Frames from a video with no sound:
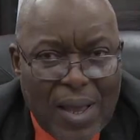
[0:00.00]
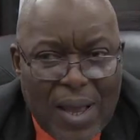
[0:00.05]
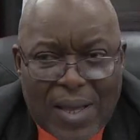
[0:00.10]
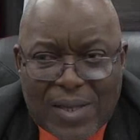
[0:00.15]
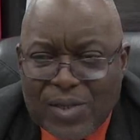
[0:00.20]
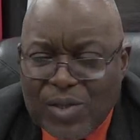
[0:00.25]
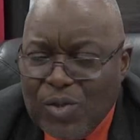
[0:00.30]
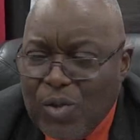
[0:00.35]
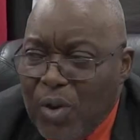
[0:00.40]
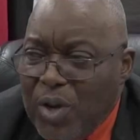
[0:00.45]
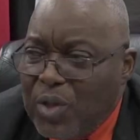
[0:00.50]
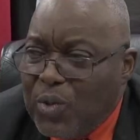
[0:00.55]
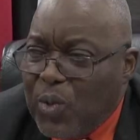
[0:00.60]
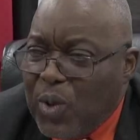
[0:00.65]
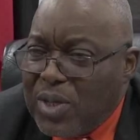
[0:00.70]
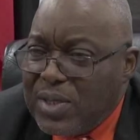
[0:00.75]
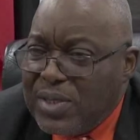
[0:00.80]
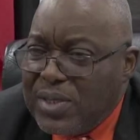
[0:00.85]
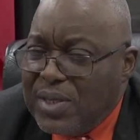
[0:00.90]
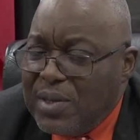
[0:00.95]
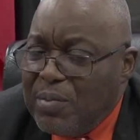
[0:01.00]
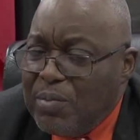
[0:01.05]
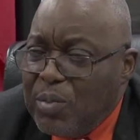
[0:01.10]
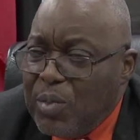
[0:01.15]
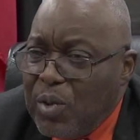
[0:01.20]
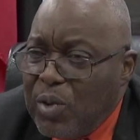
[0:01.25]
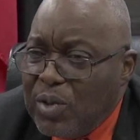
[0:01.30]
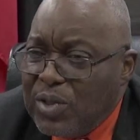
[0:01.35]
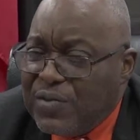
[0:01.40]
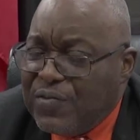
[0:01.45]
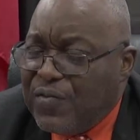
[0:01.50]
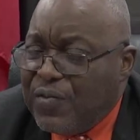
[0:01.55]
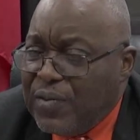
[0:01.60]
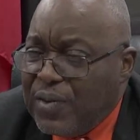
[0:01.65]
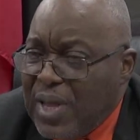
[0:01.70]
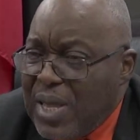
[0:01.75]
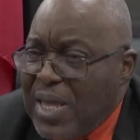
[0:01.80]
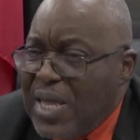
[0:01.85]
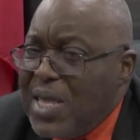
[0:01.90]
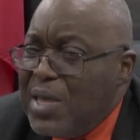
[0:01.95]
as though it was the most
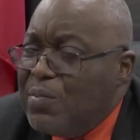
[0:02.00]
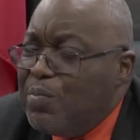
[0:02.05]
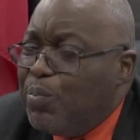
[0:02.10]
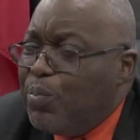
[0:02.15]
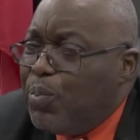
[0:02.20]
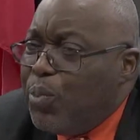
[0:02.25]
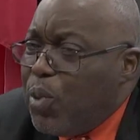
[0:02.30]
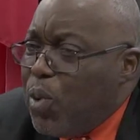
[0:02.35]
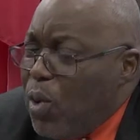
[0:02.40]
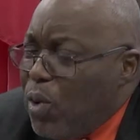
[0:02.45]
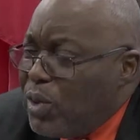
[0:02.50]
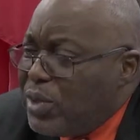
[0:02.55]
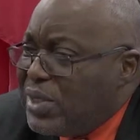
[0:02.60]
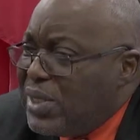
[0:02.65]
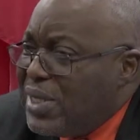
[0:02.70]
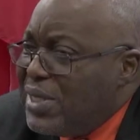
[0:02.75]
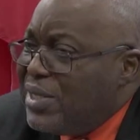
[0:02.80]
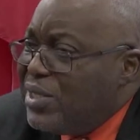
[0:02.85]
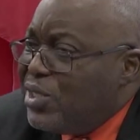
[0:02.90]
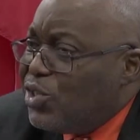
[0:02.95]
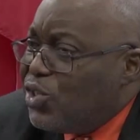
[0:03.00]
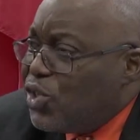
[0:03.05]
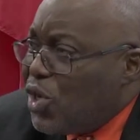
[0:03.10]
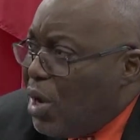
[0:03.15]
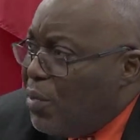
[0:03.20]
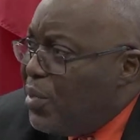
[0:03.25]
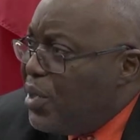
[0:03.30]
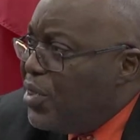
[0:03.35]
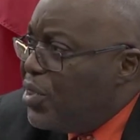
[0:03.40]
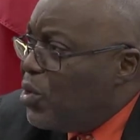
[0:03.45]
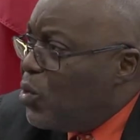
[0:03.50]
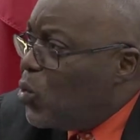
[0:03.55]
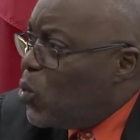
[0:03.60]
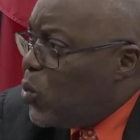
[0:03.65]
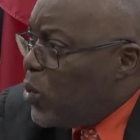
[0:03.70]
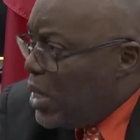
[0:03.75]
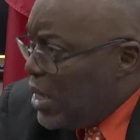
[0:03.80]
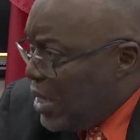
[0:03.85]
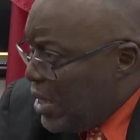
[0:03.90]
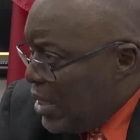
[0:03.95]
important job in the
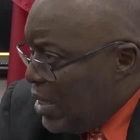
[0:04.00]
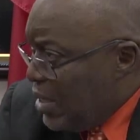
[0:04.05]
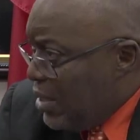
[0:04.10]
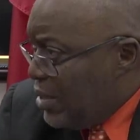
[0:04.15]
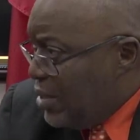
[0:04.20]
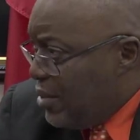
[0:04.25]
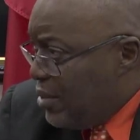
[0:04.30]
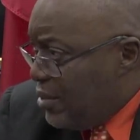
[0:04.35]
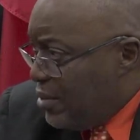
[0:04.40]
world.